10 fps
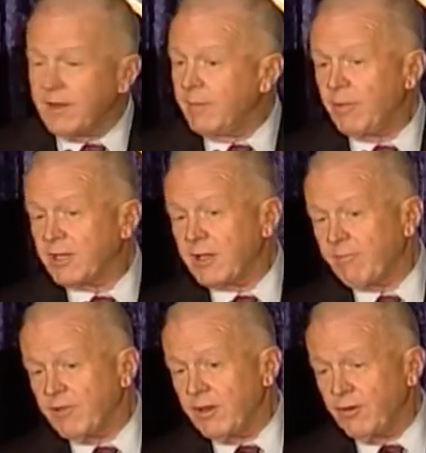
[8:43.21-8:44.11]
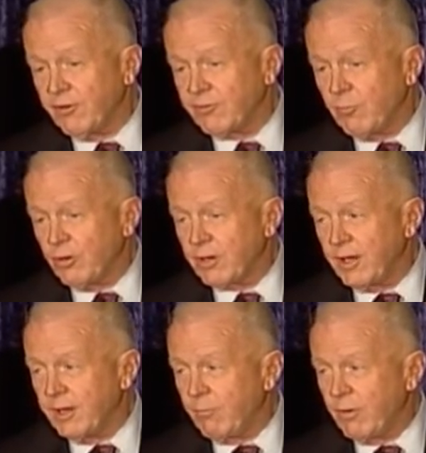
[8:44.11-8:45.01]
and he picked up the nearest book
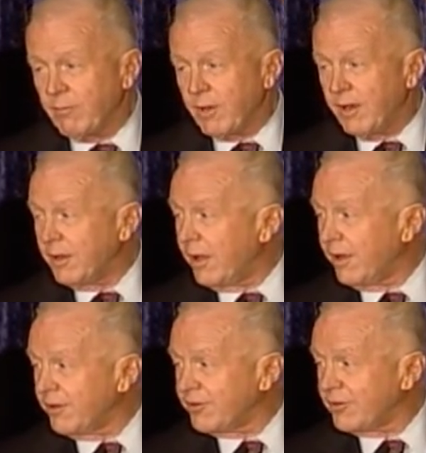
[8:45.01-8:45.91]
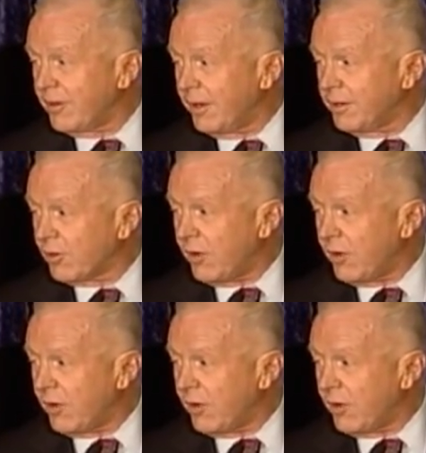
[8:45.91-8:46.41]
on the